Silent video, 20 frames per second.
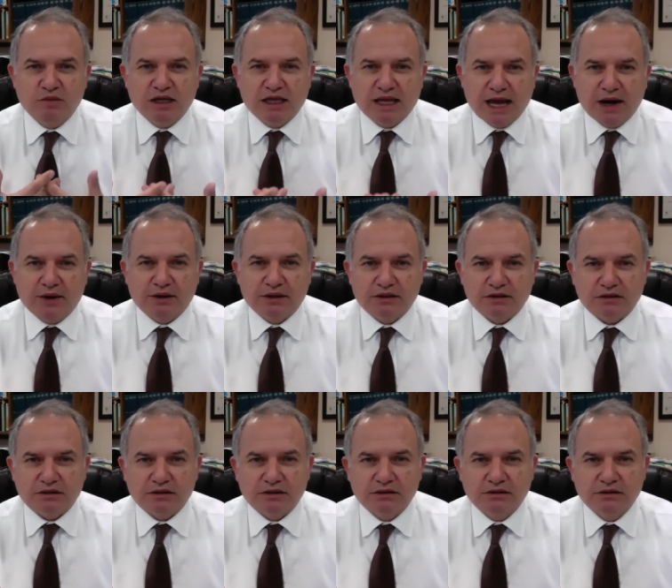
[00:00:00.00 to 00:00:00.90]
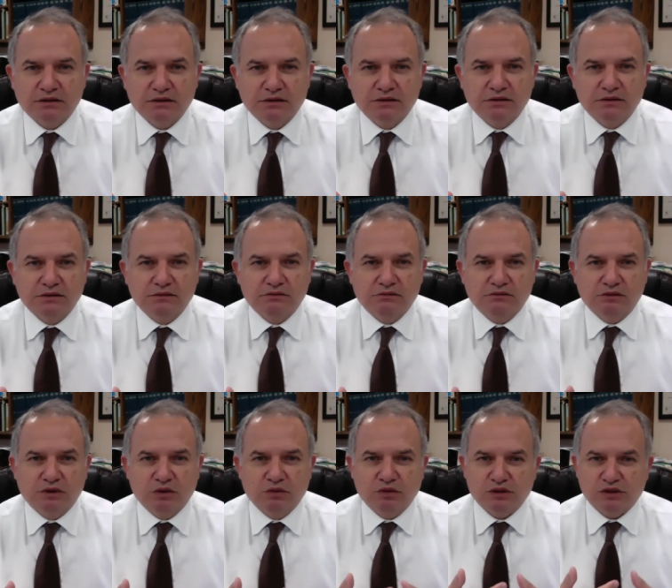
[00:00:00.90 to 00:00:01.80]
character.
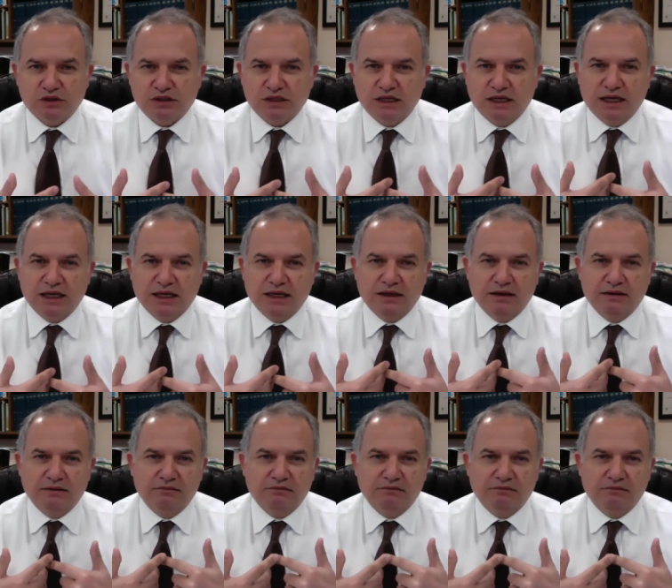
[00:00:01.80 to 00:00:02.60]
We will see